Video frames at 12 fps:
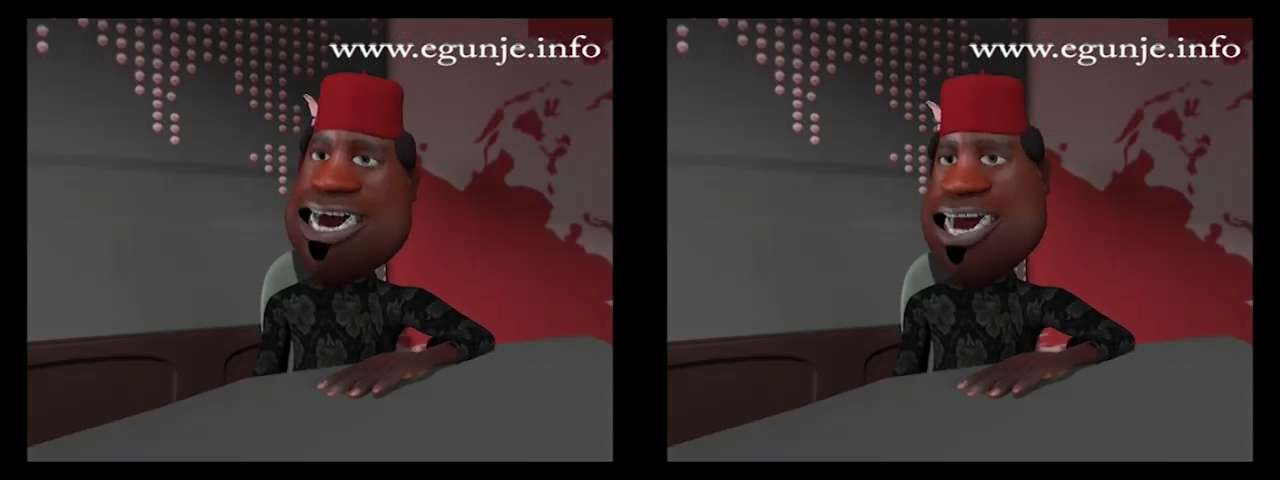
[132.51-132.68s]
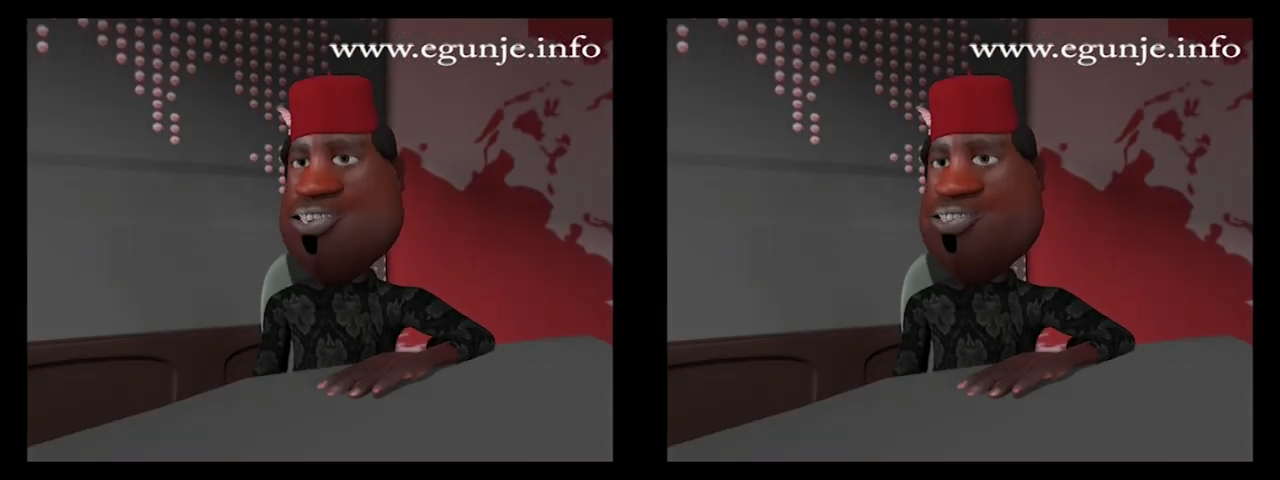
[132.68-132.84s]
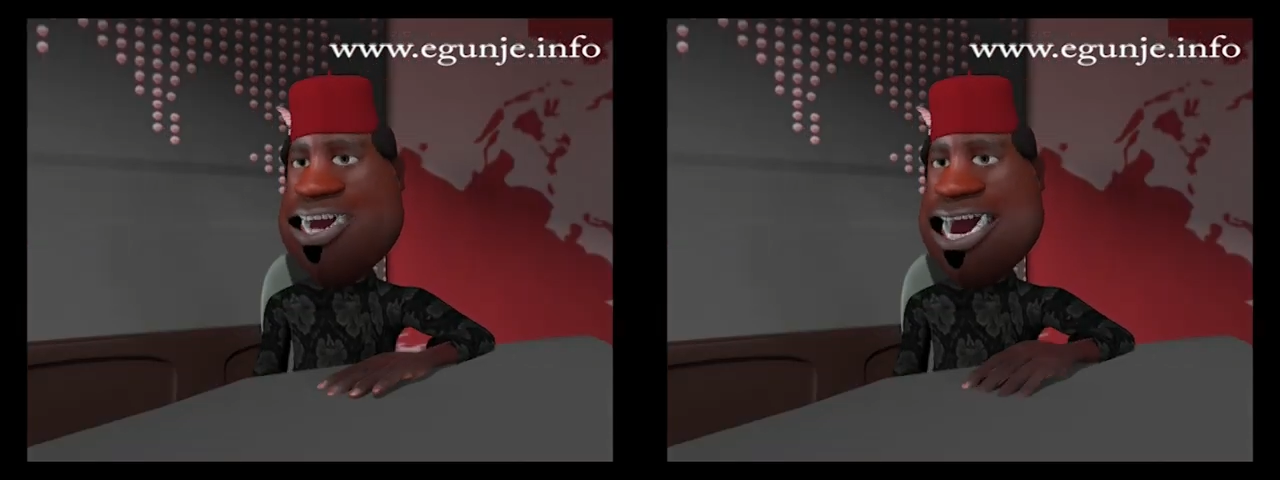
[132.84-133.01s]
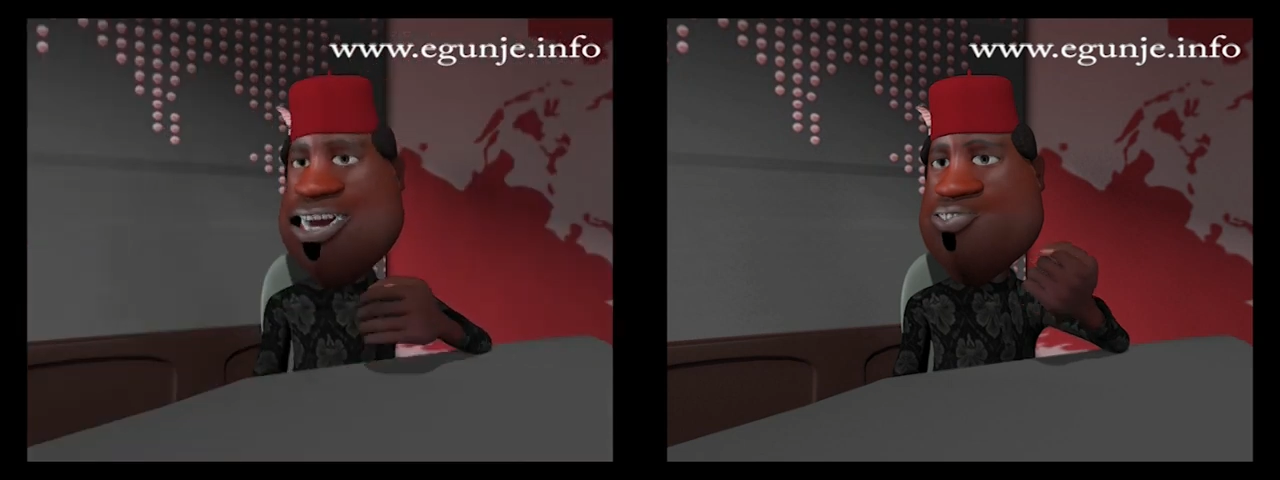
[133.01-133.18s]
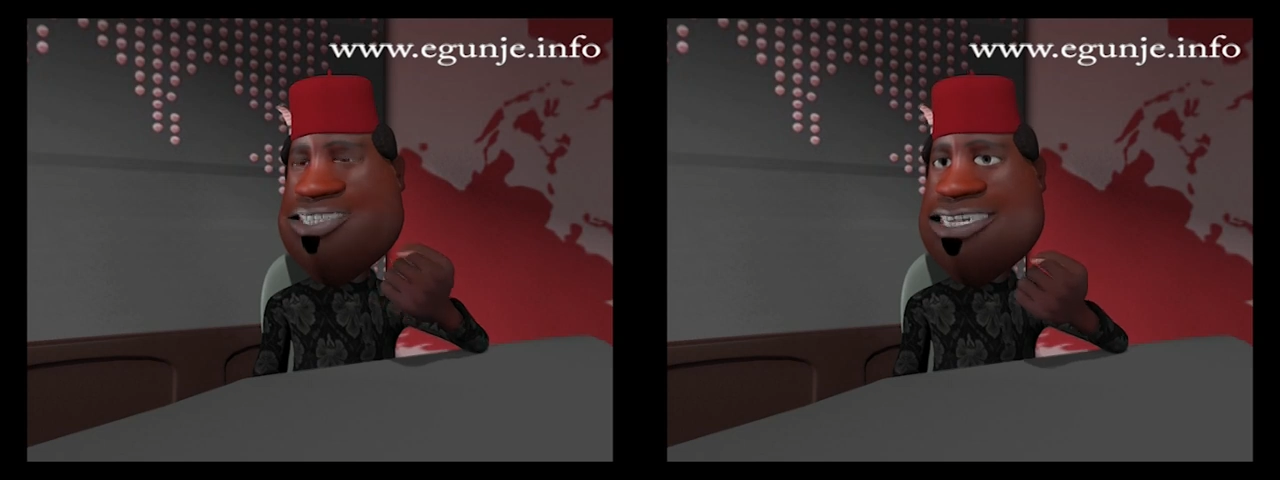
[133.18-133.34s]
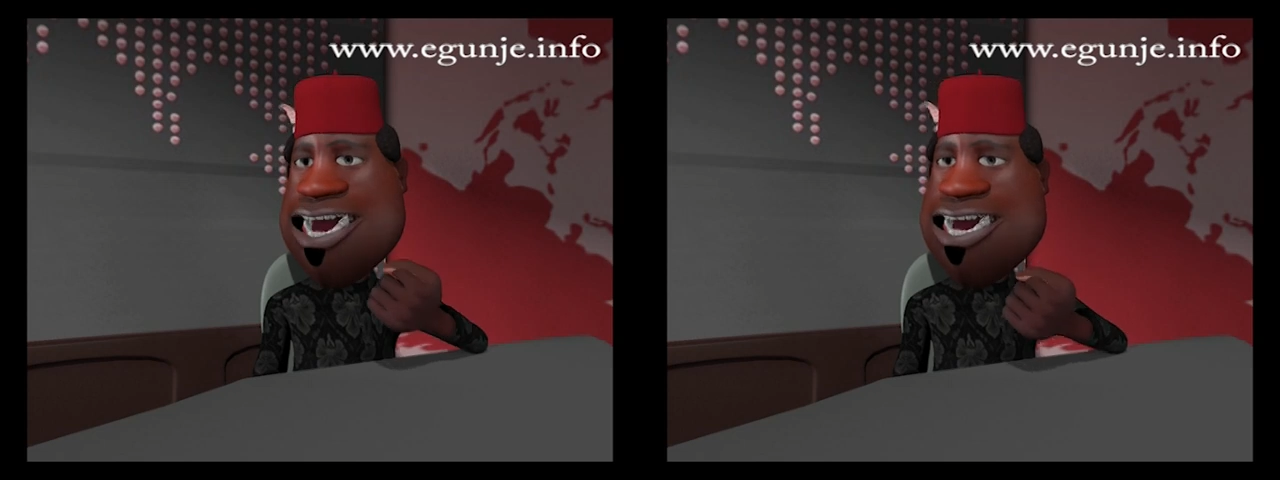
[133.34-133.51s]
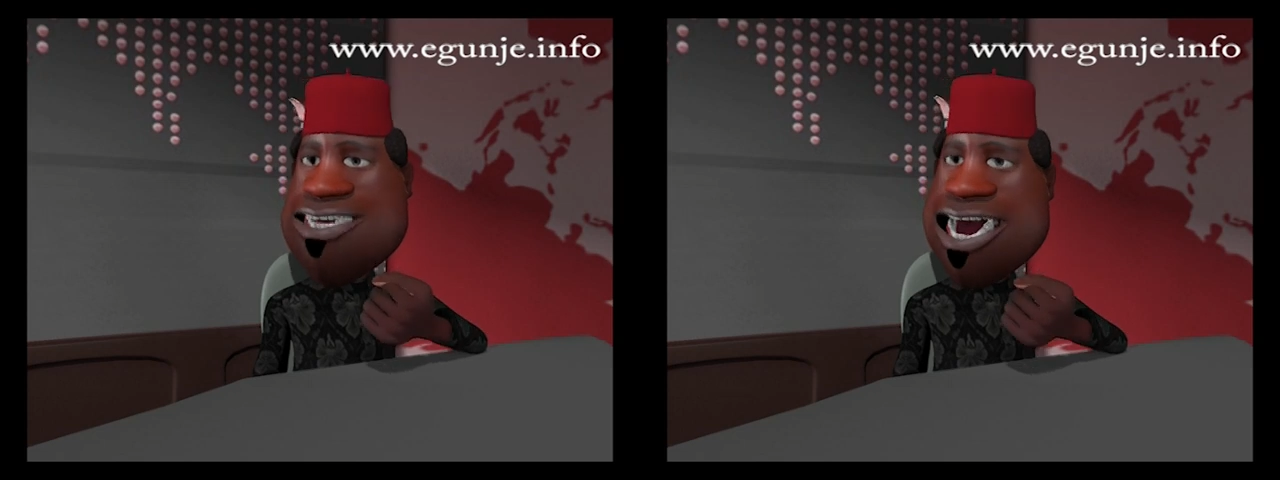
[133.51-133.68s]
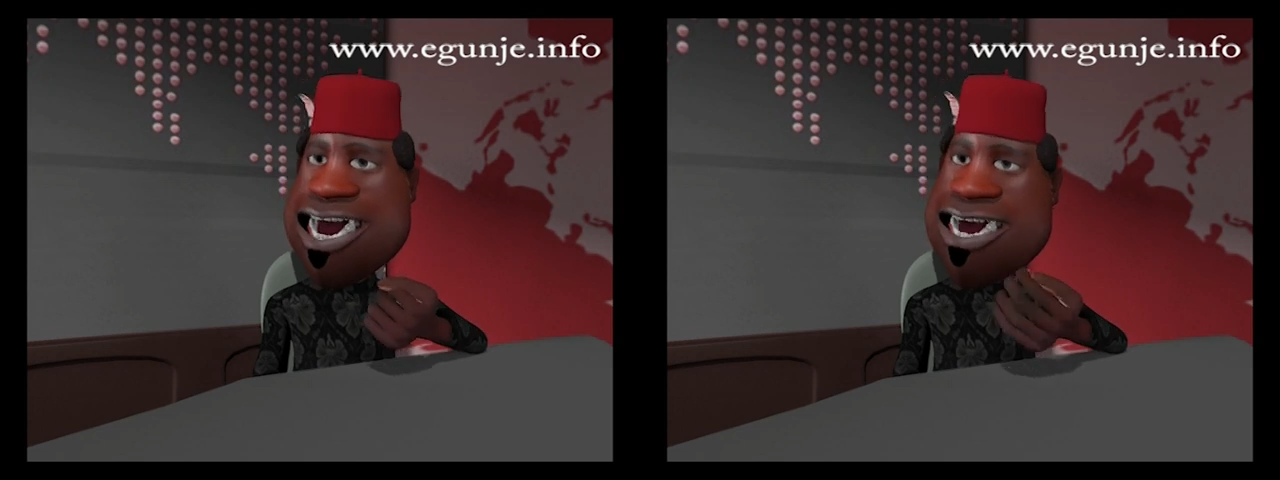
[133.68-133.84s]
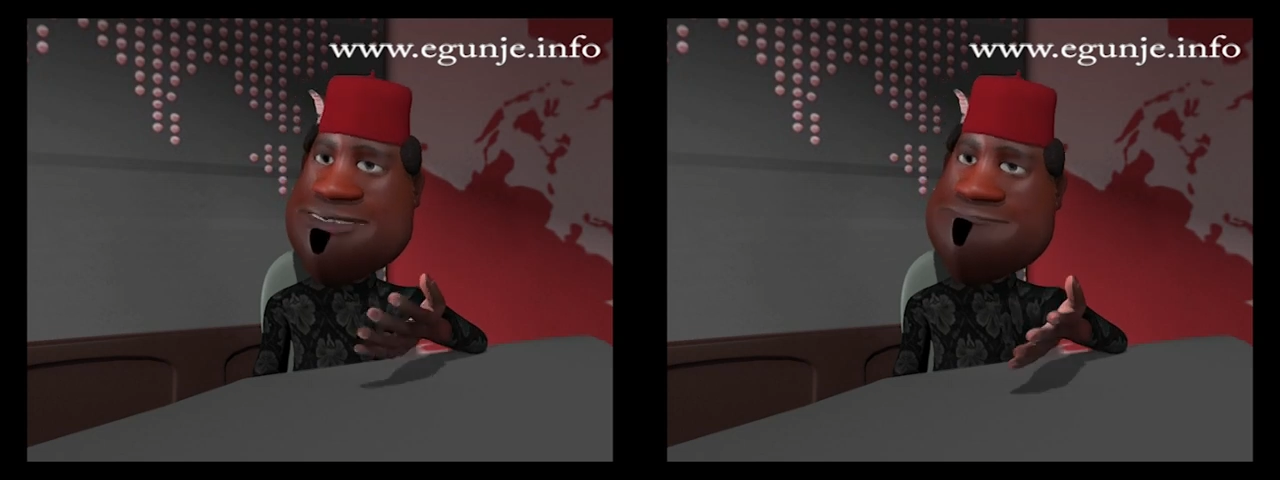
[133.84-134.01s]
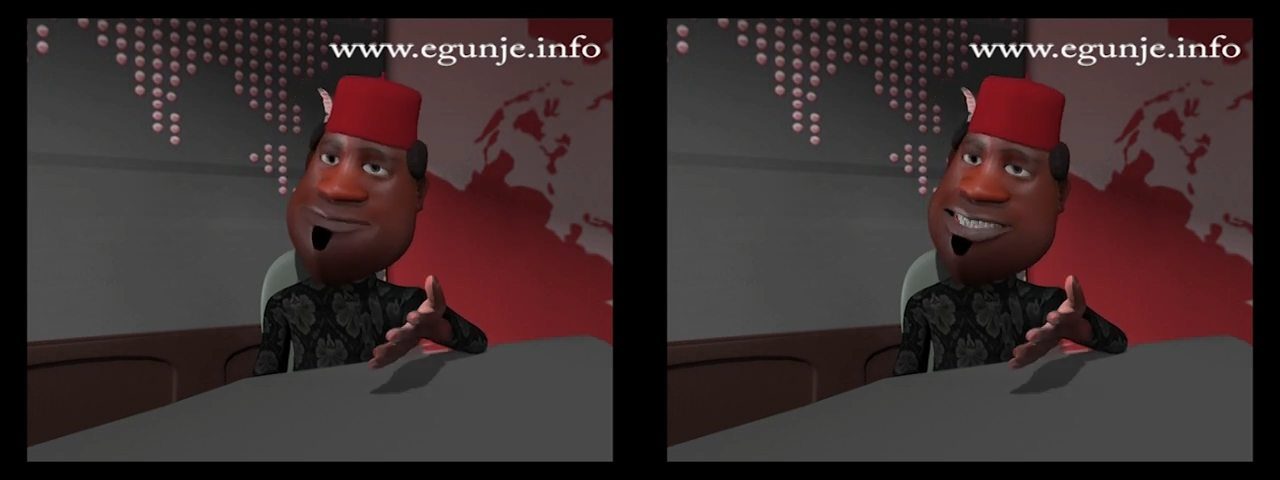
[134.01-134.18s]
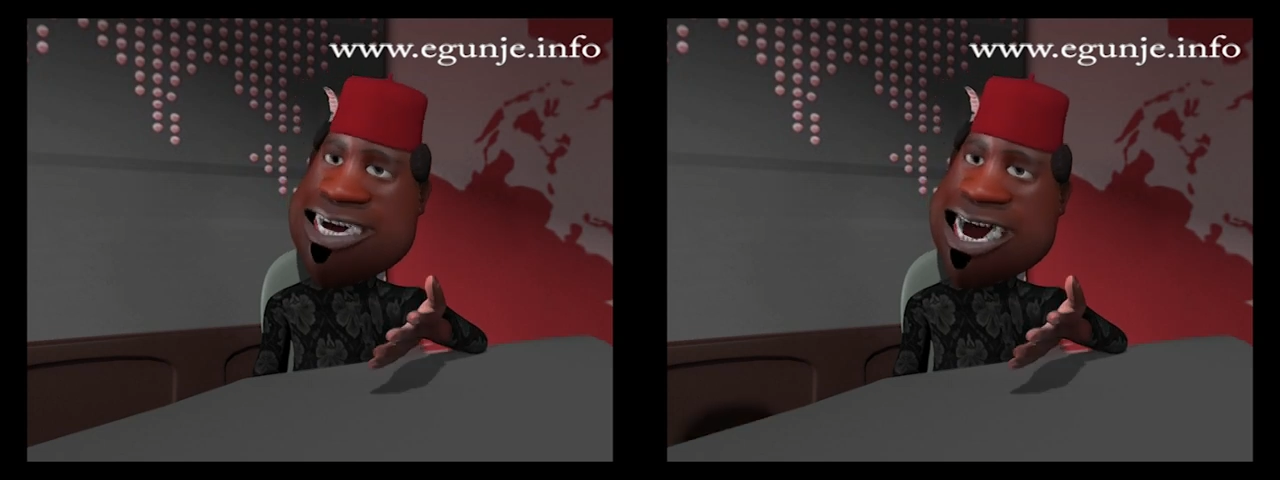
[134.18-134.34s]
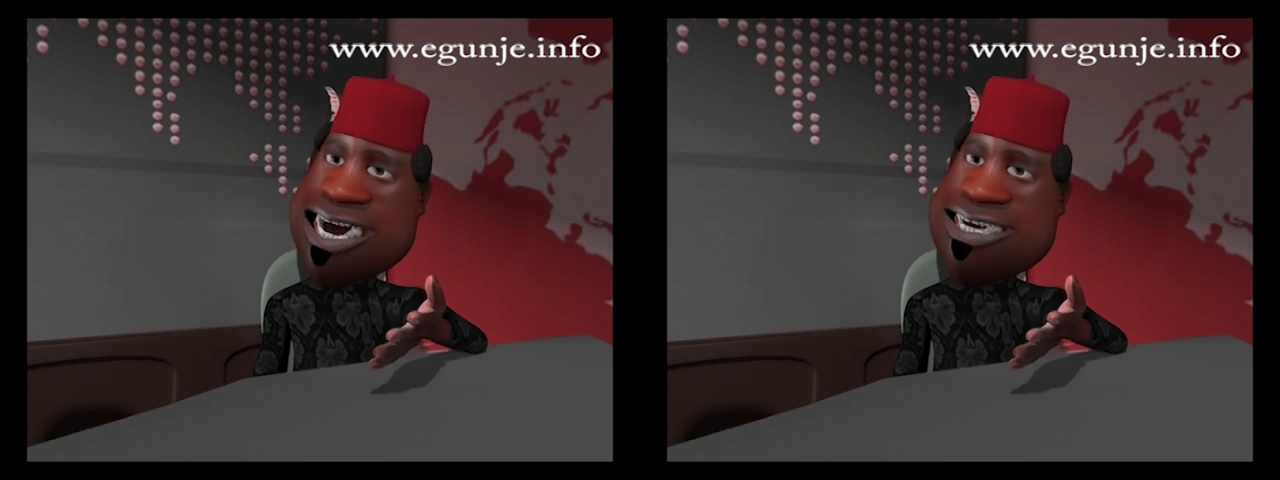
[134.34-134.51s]
graduate with masters can be a
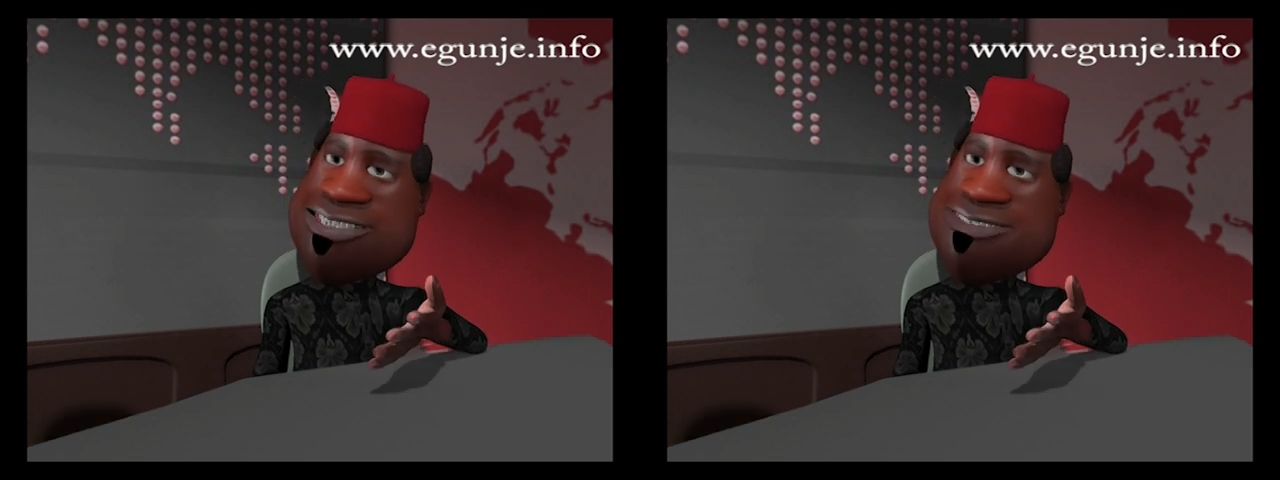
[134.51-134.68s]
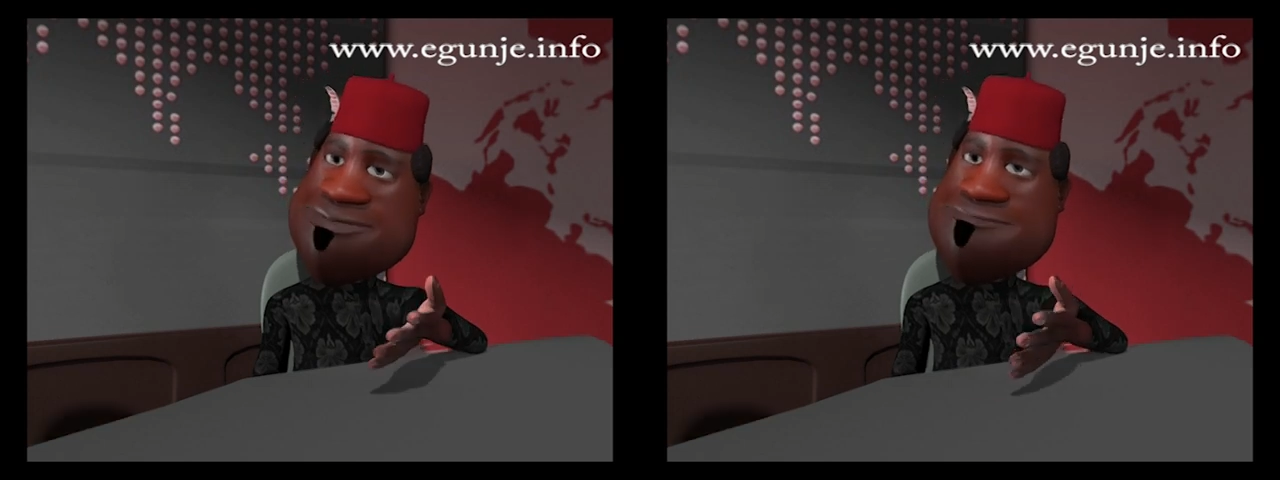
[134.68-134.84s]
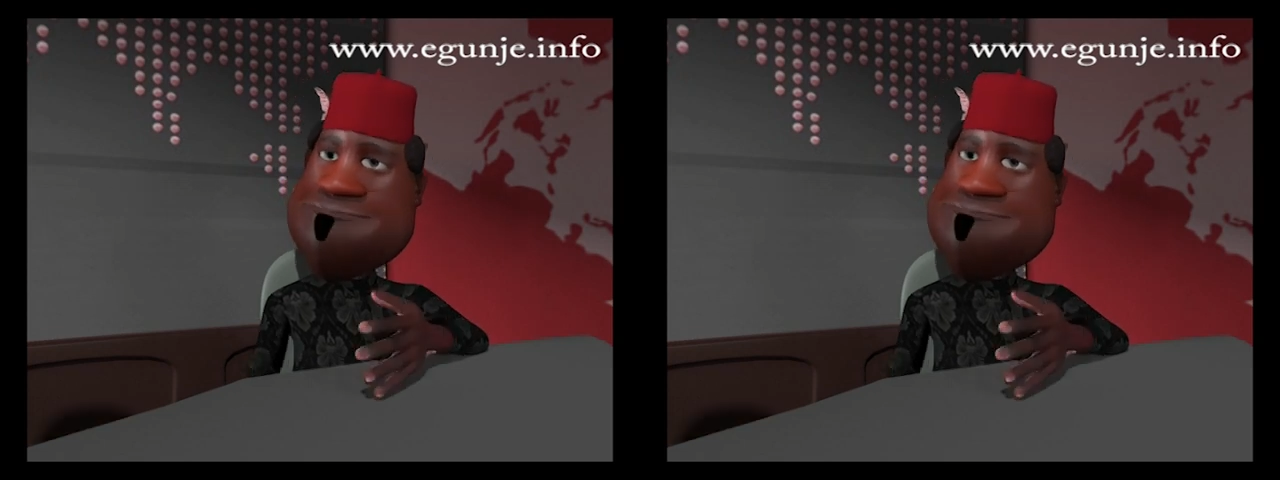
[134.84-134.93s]
cleaner.